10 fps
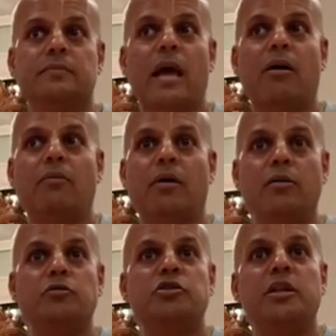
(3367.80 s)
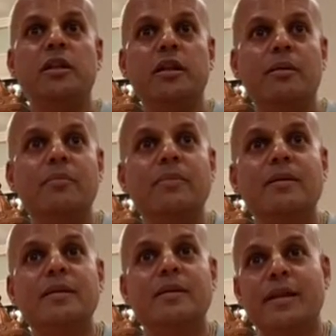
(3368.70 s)
Now, Anushilanam
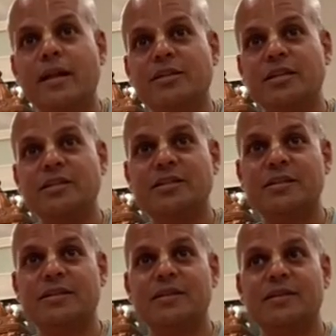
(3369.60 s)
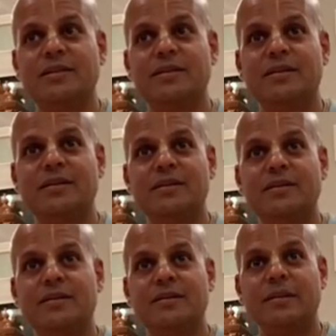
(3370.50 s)
tells us
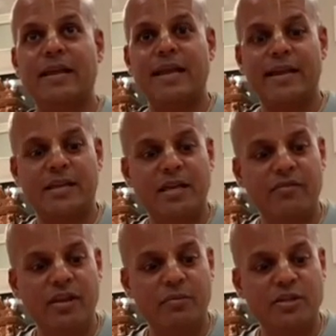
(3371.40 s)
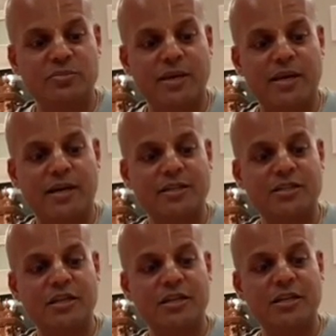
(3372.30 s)
that activity must be
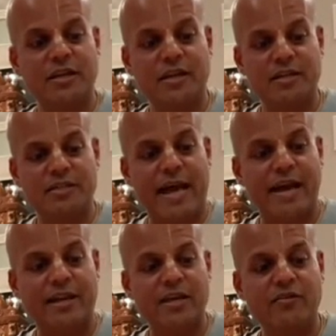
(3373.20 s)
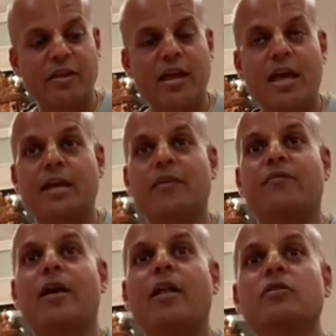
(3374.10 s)
constant, it is active, and
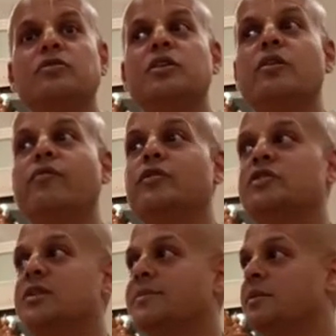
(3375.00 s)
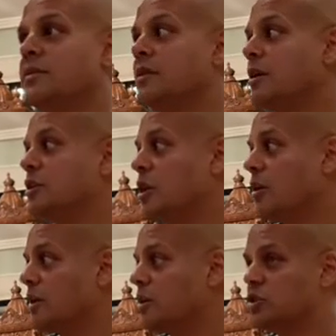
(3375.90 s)
it follows in the footsteps of the
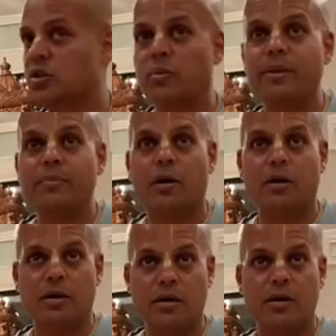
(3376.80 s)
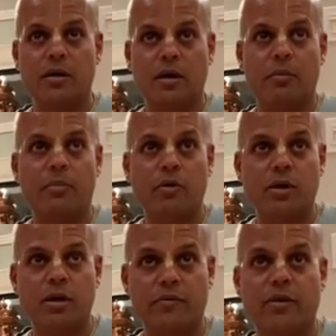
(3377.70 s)
Acharya. It's a three-part
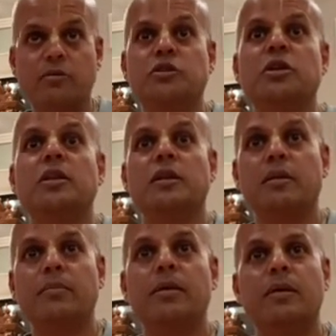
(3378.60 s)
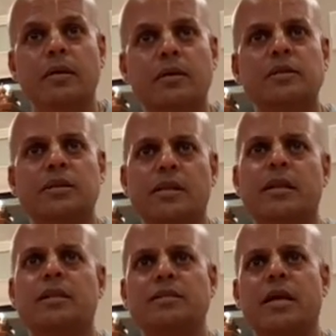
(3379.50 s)
component of Anushilanam. Set
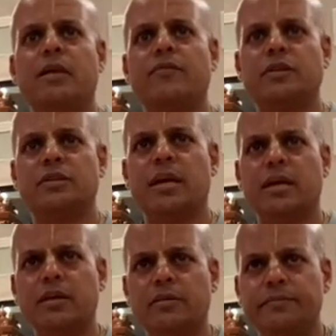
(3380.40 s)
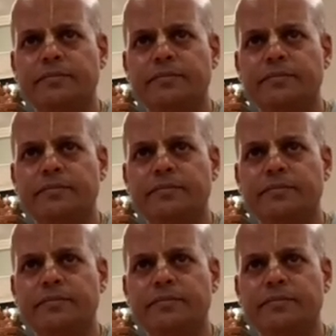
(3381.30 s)
that aside for a second.